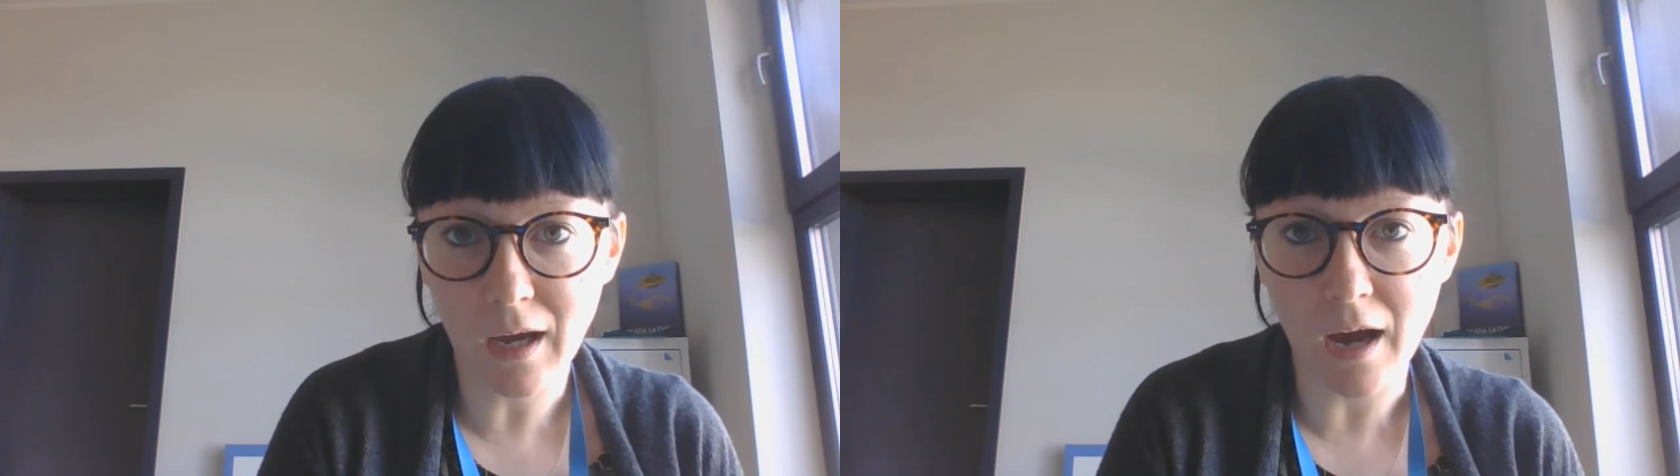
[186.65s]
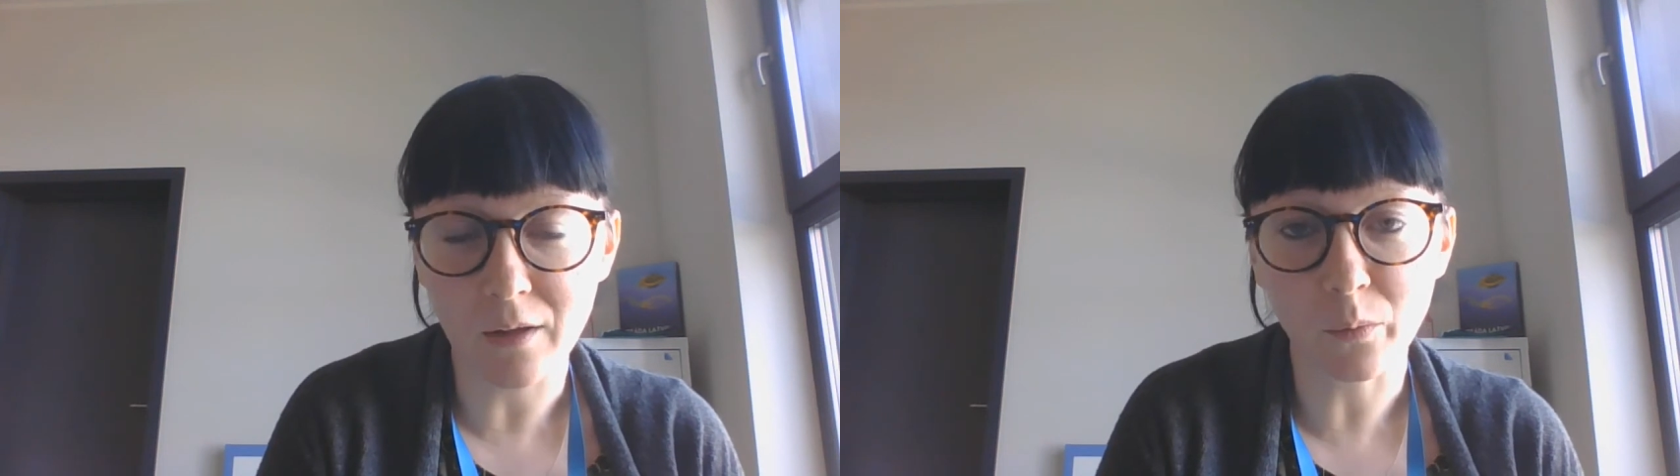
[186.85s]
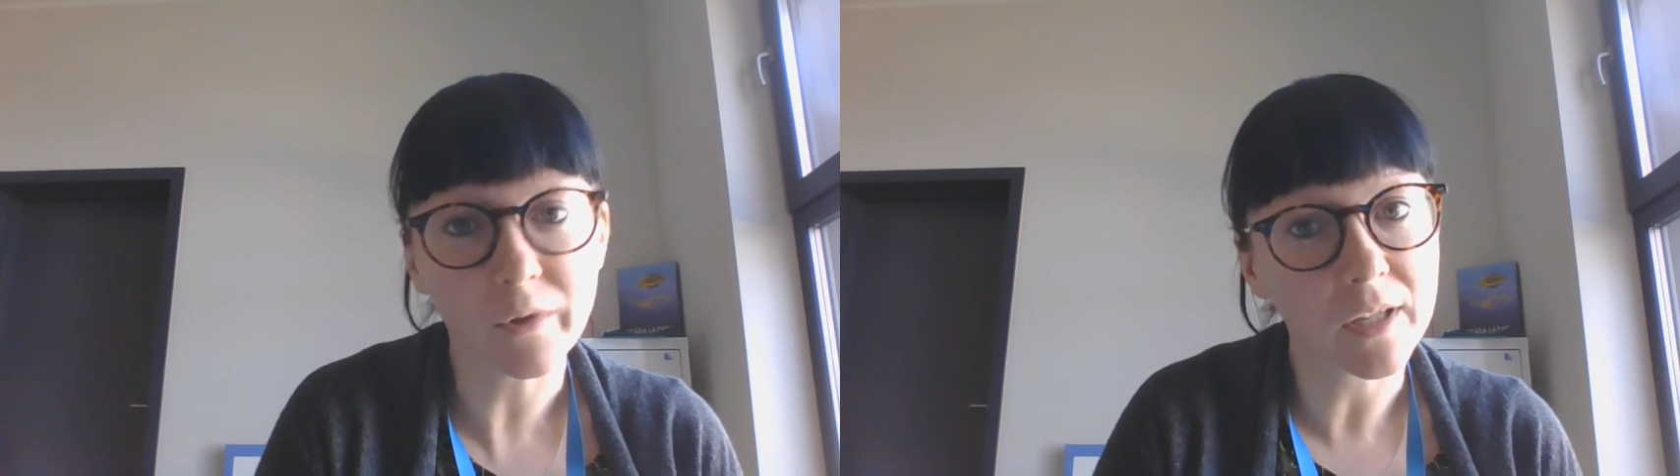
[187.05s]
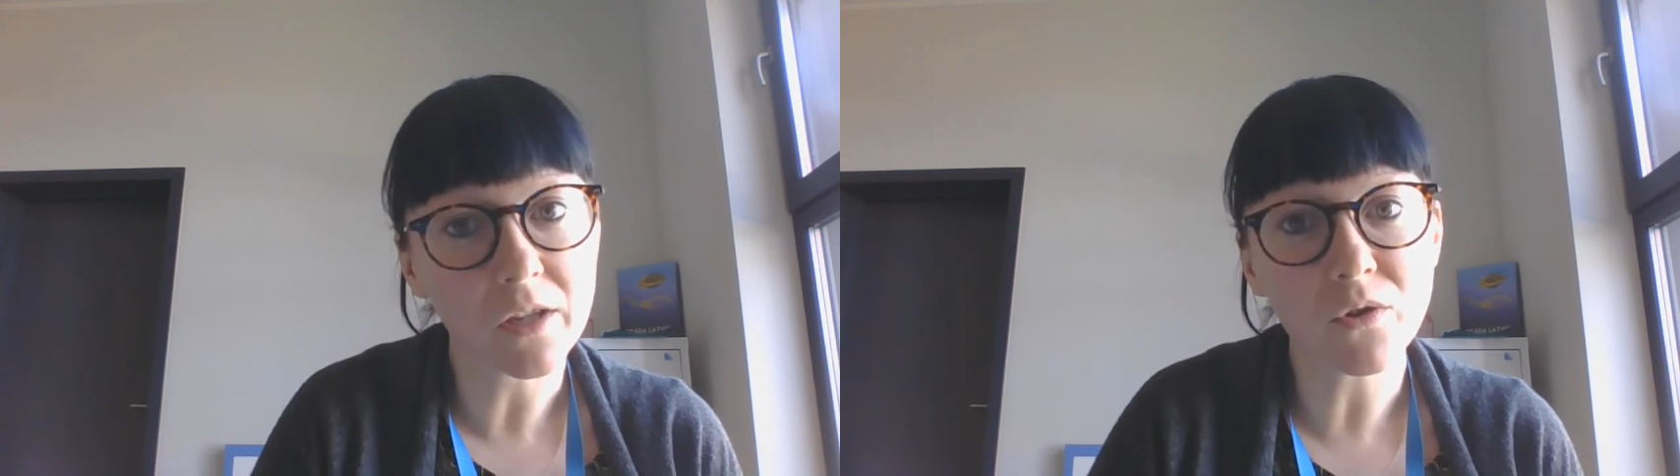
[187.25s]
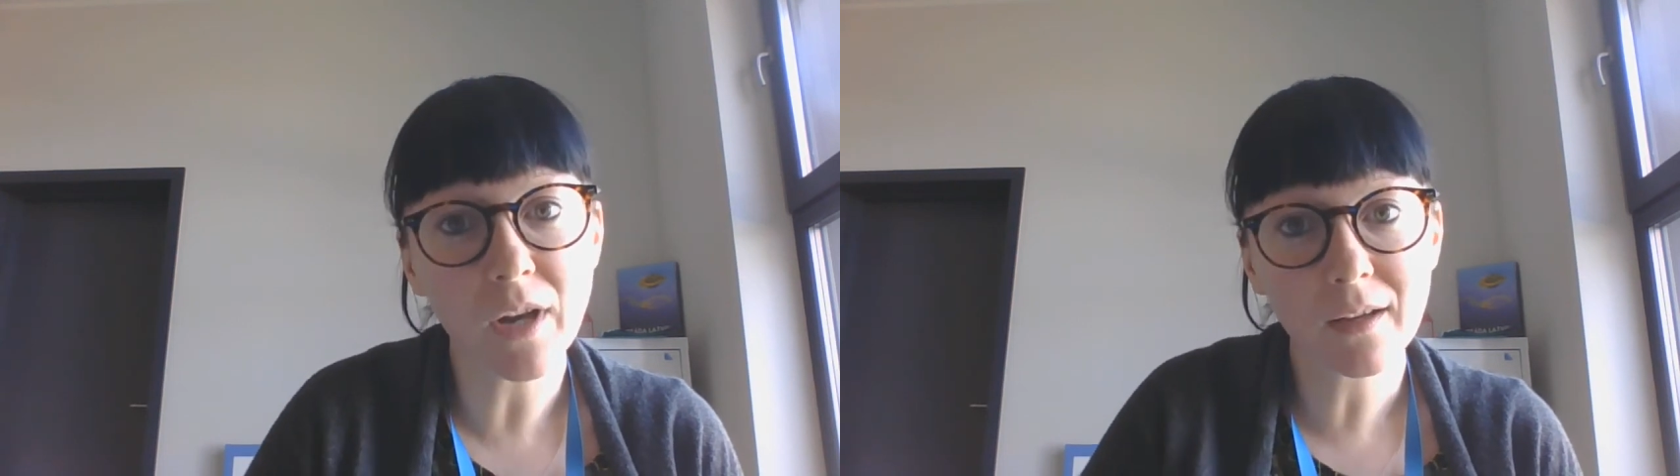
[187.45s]
and we'll see
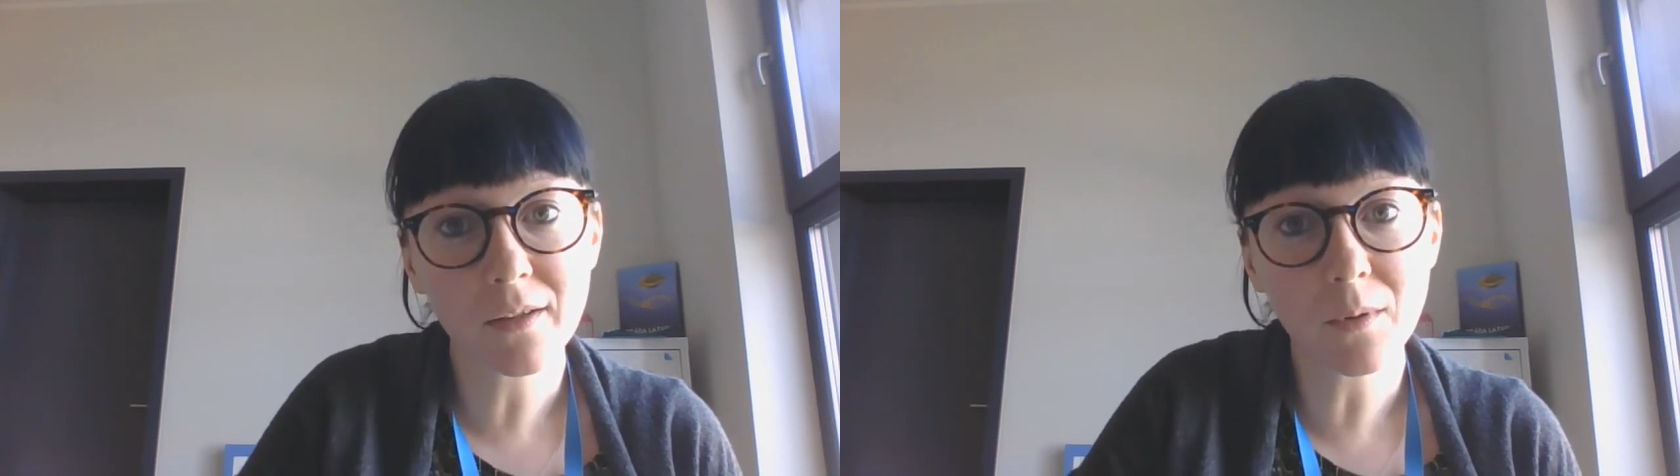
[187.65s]
you next